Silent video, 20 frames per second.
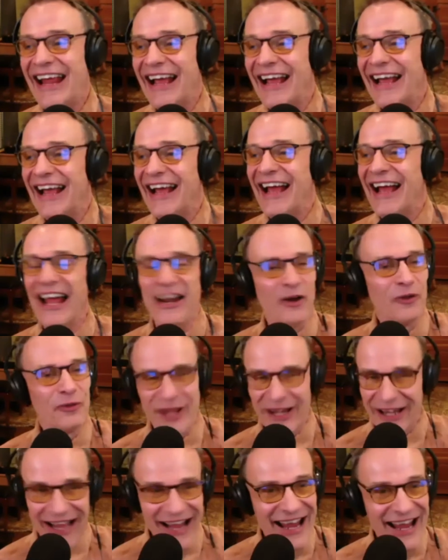I don't
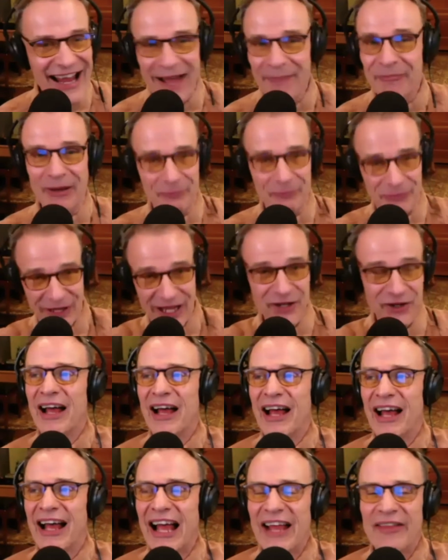think I am.
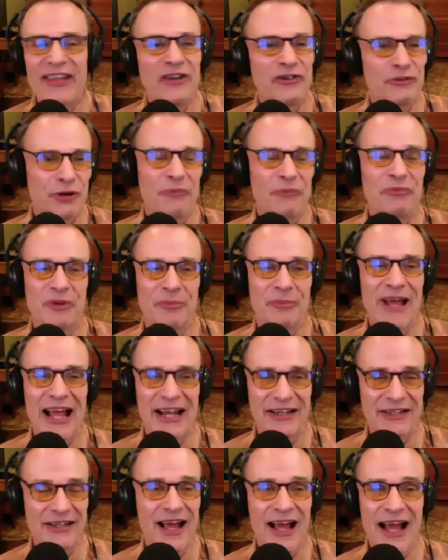I think Trump's a bad
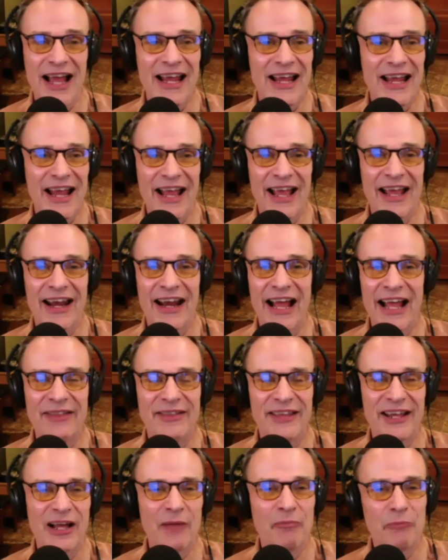guy, and I
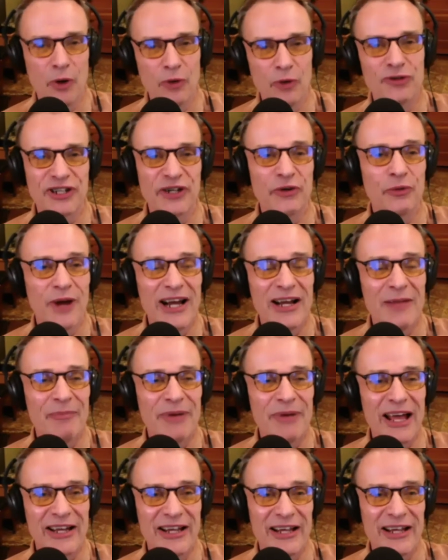think I'm mostly right
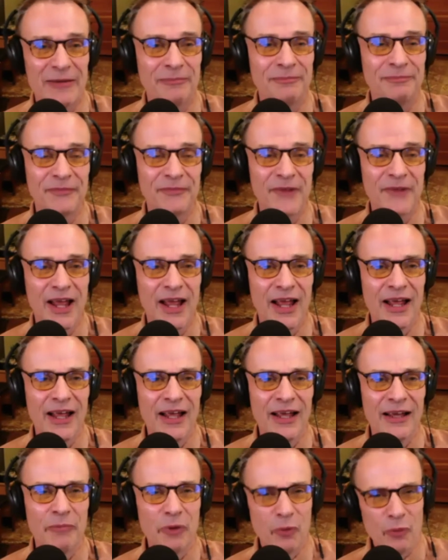about him.
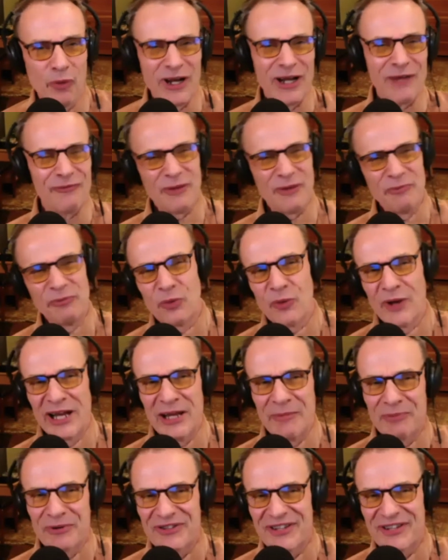But what if I'm
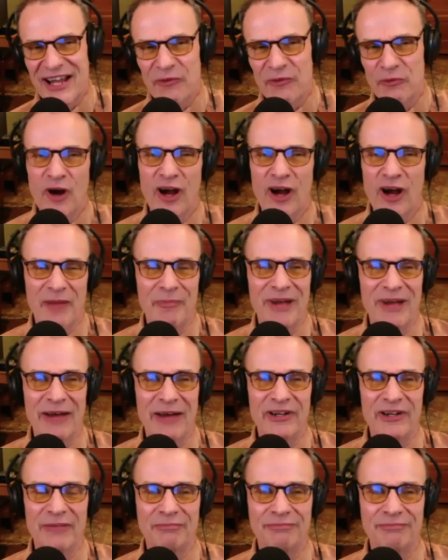20% wrong about
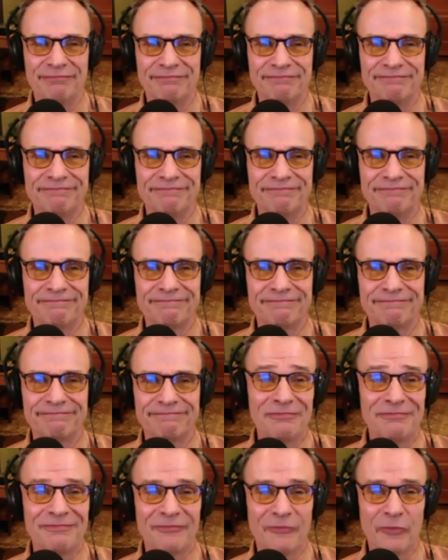him?
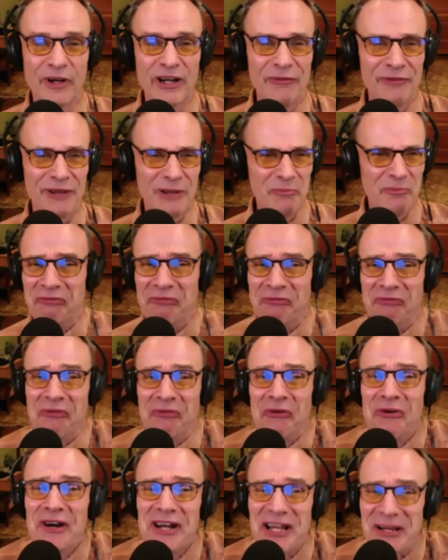What if I'm
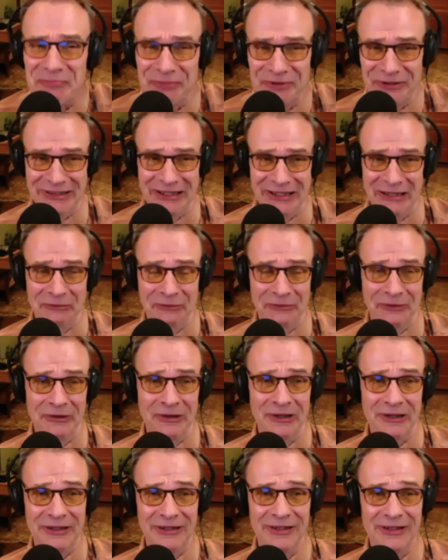40%
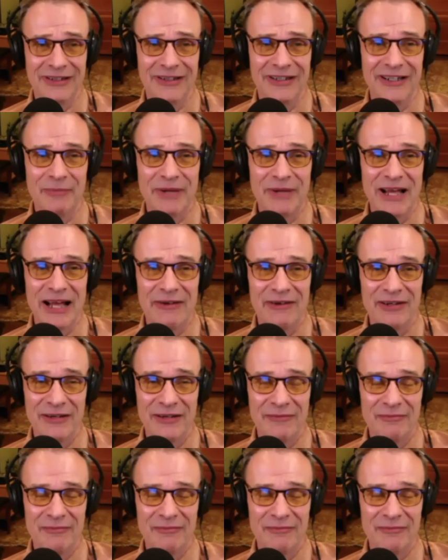wrong about him?